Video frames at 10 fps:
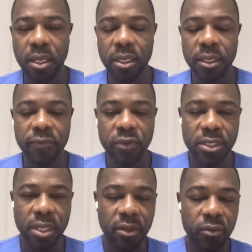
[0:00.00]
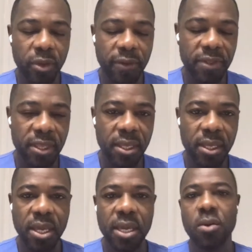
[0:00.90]
if we start with the
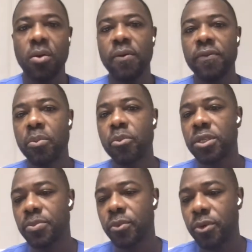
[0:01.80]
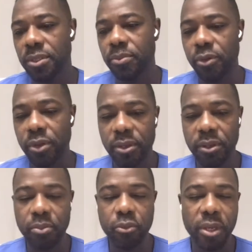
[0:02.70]
echo for
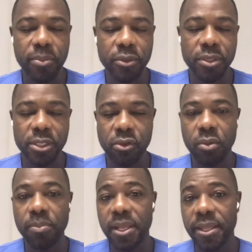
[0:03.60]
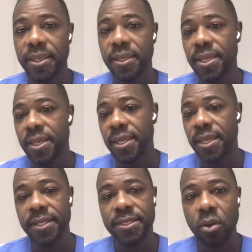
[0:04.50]
pre-procedural planning,
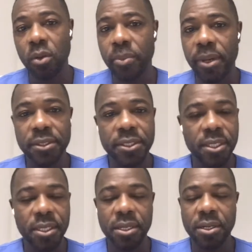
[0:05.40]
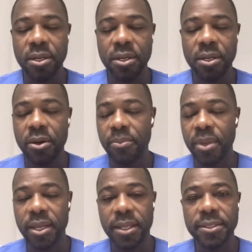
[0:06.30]
it's all about TR
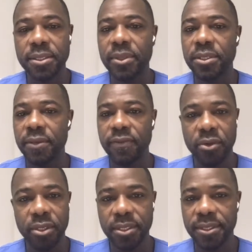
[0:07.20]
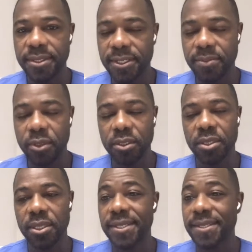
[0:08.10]
mechanism and severity assessment
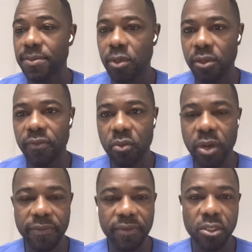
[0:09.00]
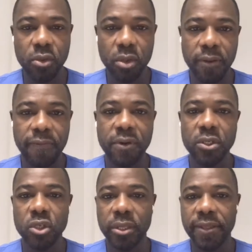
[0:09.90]
of the right ventricular
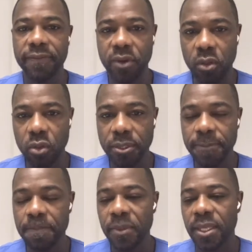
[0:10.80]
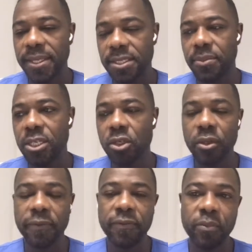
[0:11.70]
function and volumes, estimation
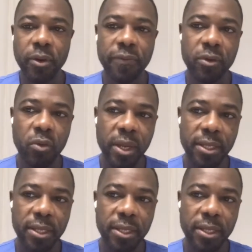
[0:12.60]
of both the right